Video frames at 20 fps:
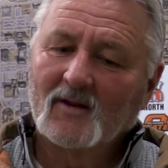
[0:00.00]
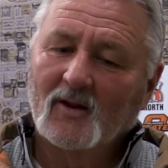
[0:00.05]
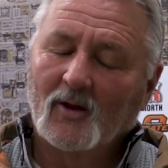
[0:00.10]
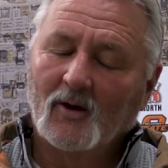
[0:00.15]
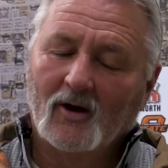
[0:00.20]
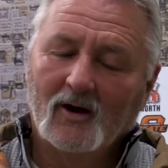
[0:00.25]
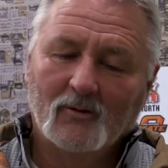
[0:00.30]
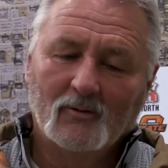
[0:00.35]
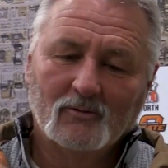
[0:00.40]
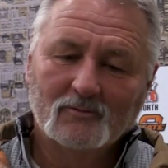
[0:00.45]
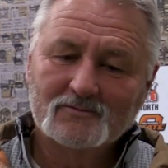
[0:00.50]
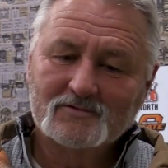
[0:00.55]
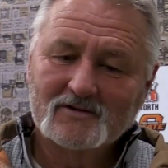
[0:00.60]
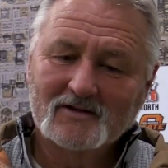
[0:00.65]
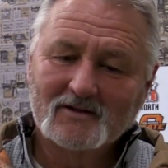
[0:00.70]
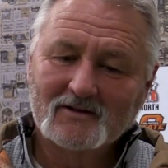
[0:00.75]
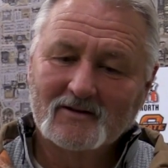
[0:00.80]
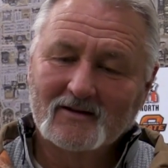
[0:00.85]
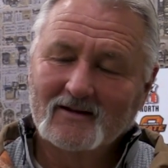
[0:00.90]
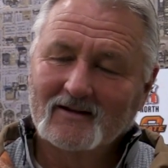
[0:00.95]
Well, I won't say
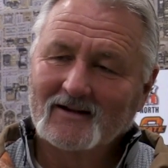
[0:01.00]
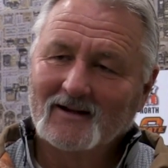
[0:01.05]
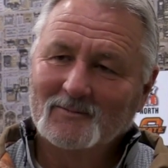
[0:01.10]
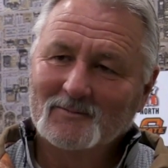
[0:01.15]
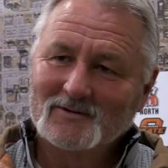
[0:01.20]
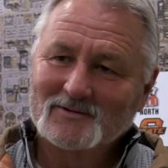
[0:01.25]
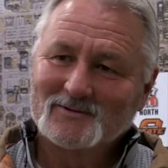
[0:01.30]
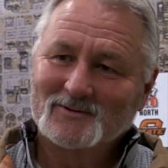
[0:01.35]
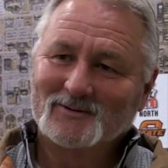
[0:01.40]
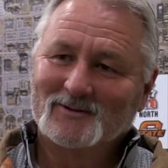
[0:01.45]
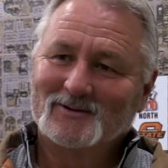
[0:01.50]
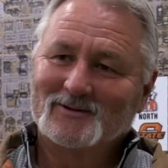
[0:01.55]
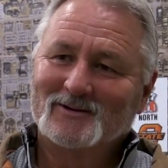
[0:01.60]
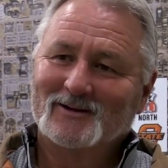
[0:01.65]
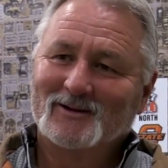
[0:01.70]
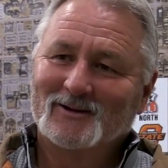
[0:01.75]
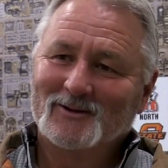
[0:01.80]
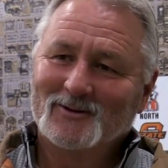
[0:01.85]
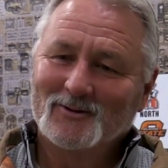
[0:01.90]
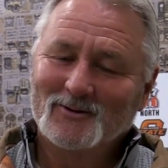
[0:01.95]
that. I'm just going to
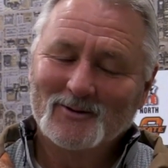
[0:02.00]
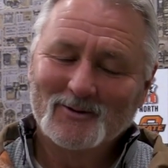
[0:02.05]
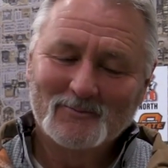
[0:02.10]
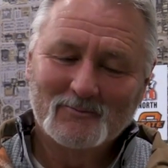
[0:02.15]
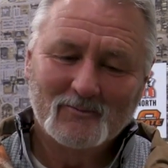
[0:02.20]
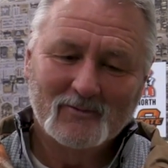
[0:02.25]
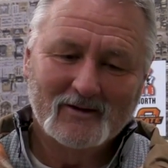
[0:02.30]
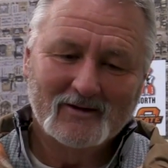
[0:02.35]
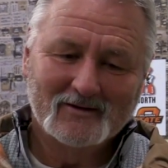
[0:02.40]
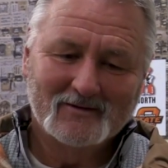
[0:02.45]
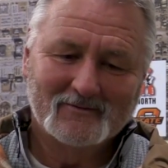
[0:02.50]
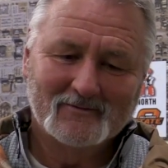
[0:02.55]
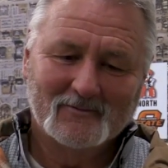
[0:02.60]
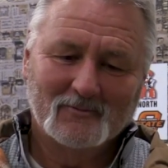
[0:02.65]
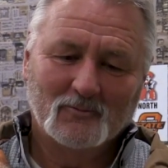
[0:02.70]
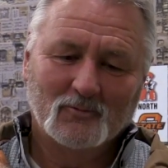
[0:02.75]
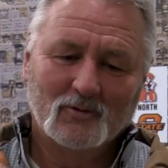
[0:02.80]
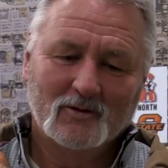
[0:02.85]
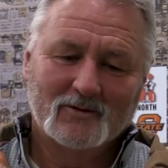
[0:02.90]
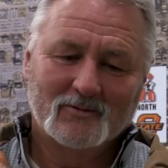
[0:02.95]
tell you that
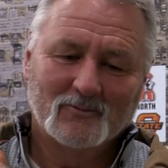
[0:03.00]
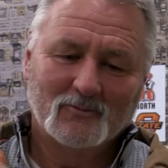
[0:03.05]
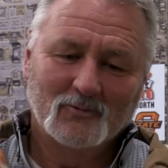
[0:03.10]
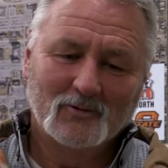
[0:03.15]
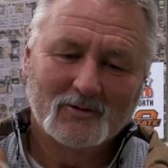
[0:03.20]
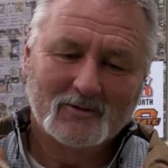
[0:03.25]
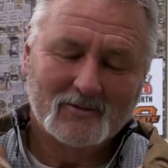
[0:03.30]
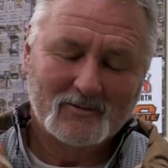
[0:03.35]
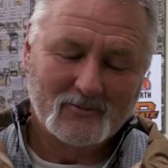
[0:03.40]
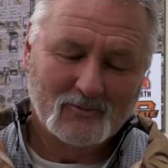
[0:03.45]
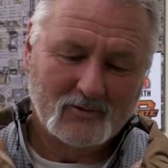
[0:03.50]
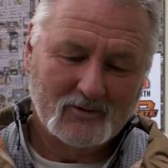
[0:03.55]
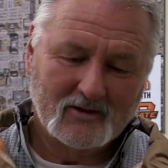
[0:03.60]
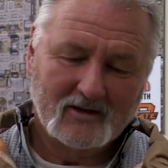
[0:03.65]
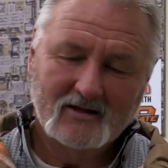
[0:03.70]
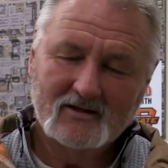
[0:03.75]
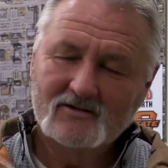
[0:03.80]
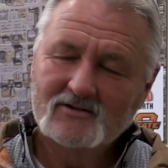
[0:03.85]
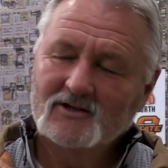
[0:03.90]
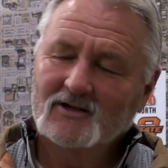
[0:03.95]
with
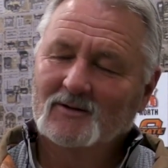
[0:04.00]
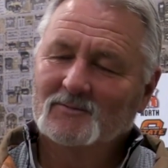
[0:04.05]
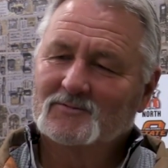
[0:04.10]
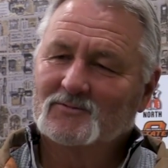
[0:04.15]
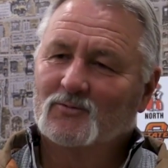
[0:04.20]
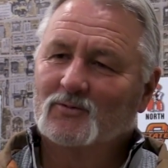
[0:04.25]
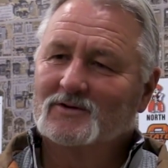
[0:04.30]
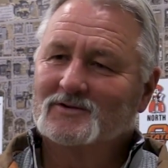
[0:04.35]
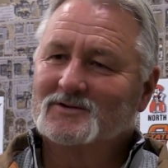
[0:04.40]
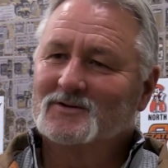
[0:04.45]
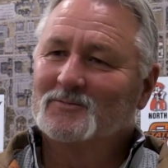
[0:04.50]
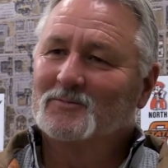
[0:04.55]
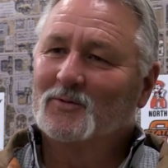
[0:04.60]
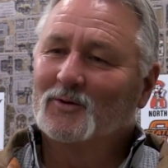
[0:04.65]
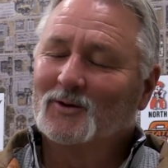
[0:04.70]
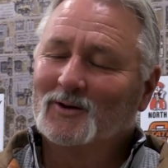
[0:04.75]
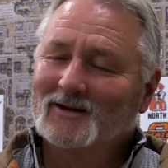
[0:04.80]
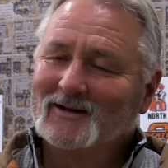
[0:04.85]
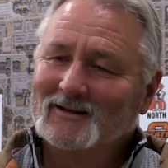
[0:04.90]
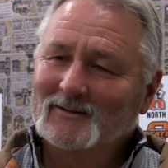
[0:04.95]
age comes wisdom,
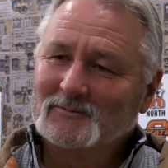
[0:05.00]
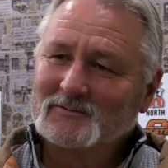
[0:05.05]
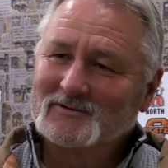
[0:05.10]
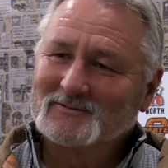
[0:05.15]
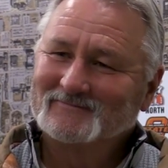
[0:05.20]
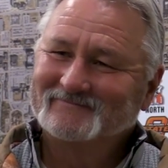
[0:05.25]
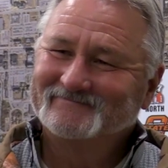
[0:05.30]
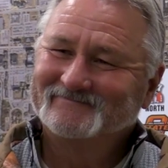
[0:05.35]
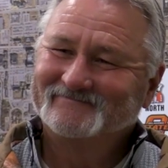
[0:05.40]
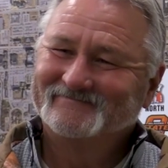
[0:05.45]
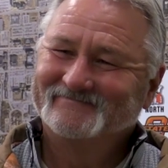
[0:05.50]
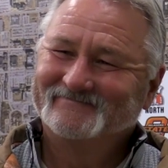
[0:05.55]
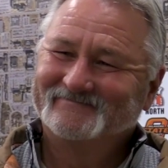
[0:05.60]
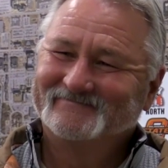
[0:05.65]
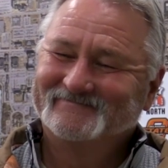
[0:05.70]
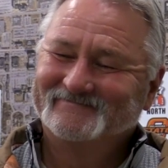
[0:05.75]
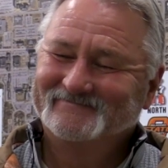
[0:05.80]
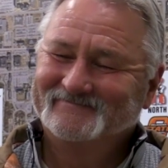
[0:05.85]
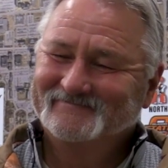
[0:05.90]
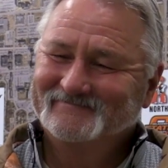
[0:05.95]
perhaps.
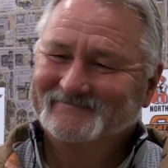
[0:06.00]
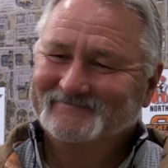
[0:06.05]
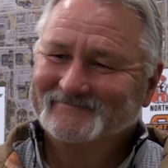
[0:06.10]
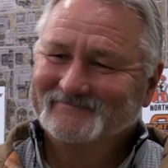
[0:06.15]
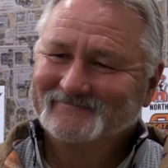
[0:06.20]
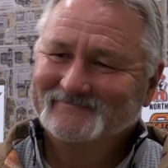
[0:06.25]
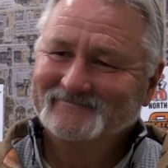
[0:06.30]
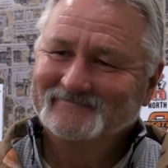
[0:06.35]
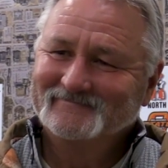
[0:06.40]
You'd